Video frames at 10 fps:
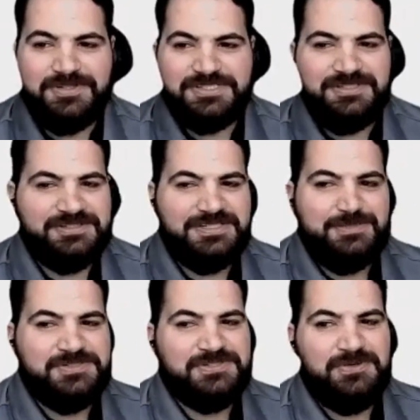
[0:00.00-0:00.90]
do you see your team
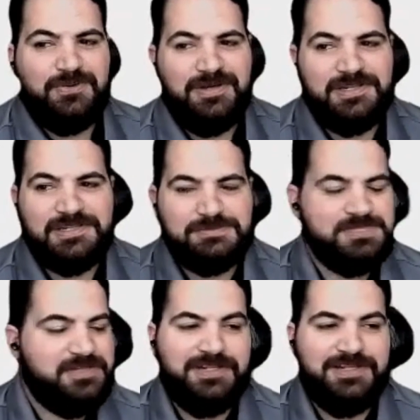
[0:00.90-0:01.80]
using Togle on
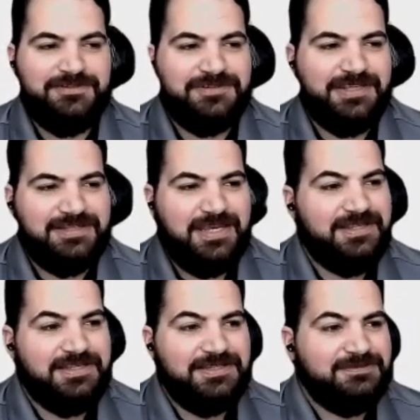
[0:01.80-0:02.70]
specifically for like
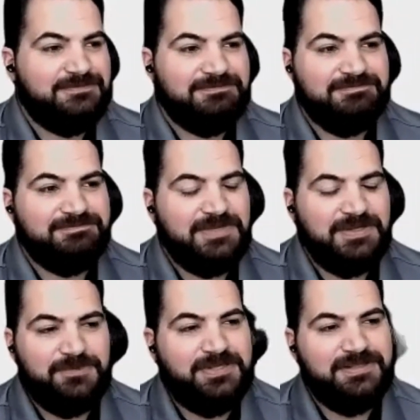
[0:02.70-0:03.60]
daily
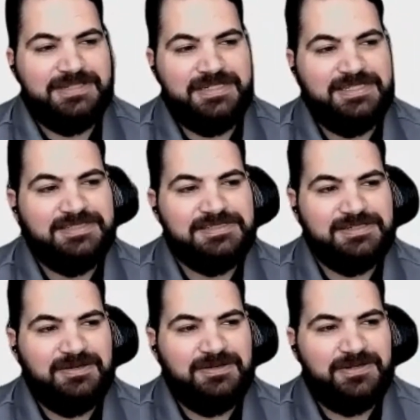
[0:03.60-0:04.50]
and weekly needs?
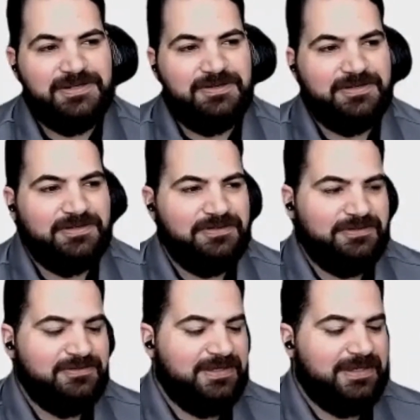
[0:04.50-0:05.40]
Are you
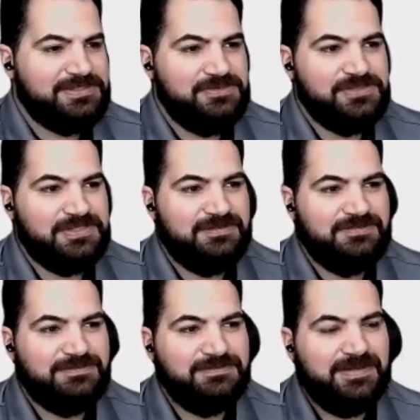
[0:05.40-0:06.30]
guys using it,
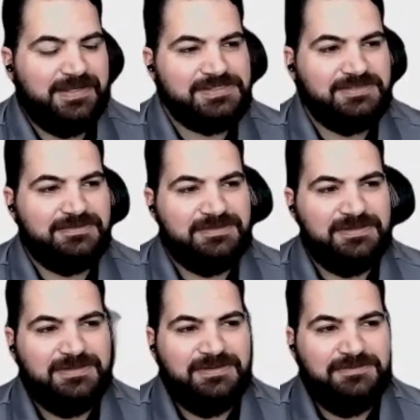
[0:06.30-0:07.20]
I guess,
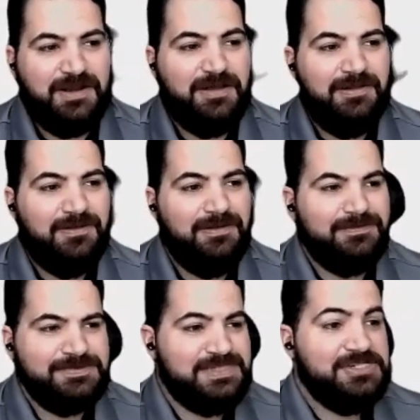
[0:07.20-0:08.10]
throughout
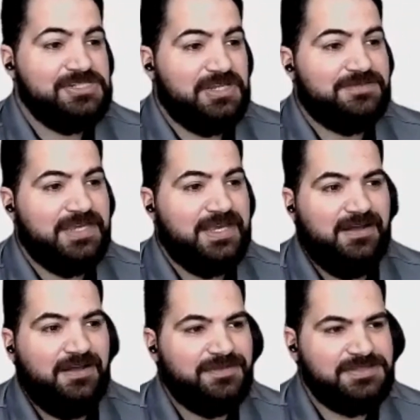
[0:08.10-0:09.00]
all stages of
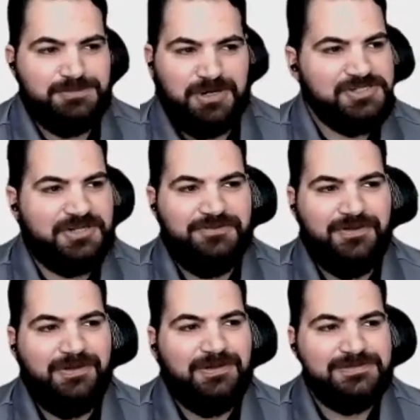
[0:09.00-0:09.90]
takeoff as the project
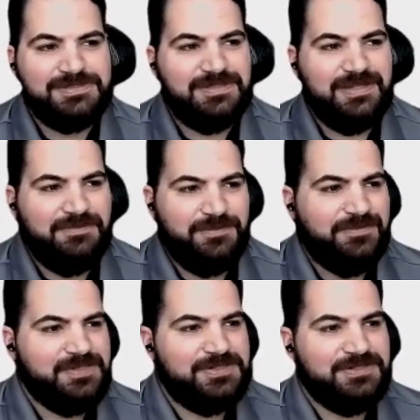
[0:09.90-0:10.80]
evolves, every
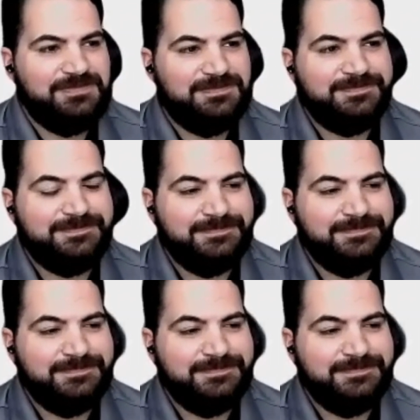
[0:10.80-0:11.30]
revision?